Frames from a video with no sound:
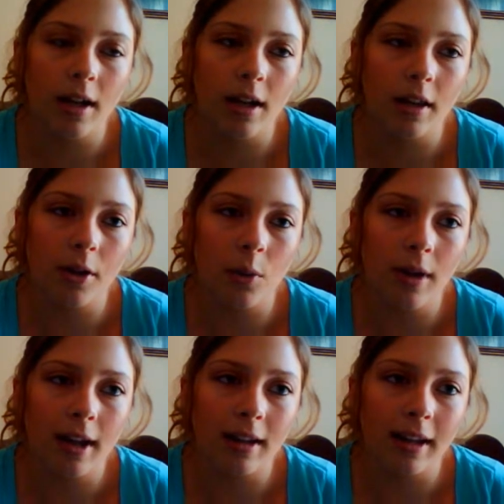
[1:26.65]
a little
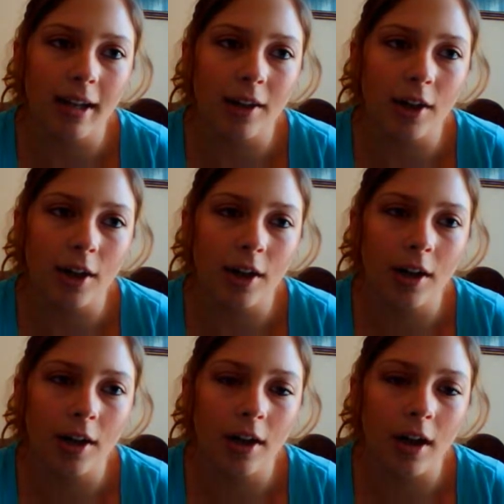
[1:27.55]
while
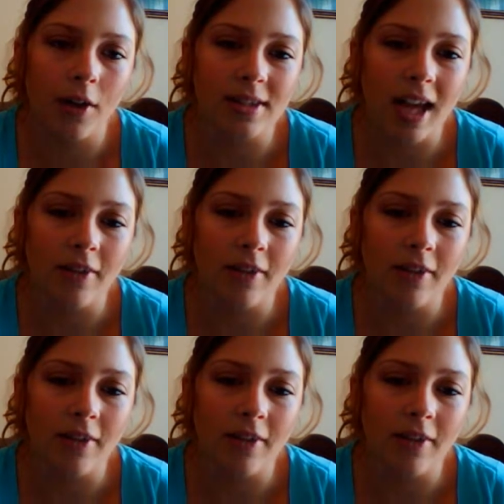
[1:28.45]
later, I was